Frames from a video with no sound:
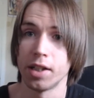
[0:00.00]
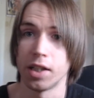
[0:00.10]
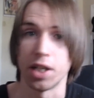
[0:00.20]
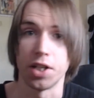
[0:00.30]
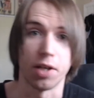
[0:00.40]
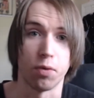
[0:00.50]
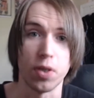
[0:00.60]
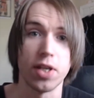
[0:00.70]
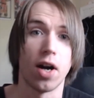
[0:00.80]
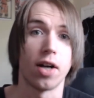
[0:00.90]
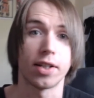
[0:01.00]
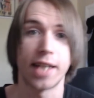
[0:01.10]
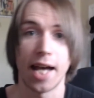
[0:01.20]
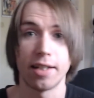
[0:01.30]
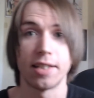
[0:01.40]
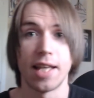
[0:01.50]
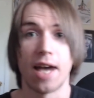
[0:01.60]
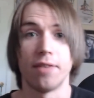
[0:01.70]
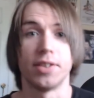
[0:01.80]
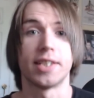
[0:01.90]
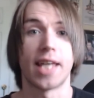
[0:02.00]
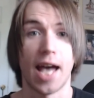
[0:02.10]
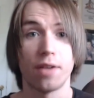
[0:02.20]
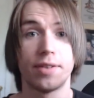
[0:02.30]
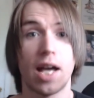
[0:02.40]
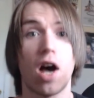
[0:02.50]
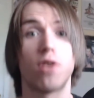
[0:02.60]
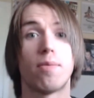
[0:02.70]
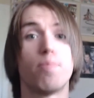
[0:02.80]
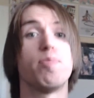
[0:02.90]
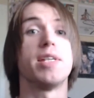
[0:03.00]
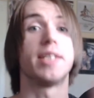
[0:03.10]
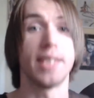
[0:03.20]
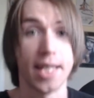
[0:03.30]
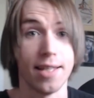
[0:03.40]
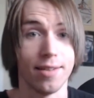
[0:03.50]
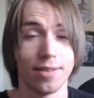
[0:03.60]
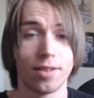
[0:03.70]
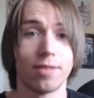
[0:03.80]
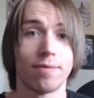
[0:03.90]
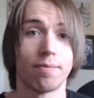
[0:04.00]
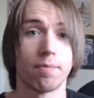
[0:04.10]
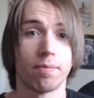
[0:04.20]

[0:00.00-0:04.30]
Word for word: Because we are counting down. The countdown begins.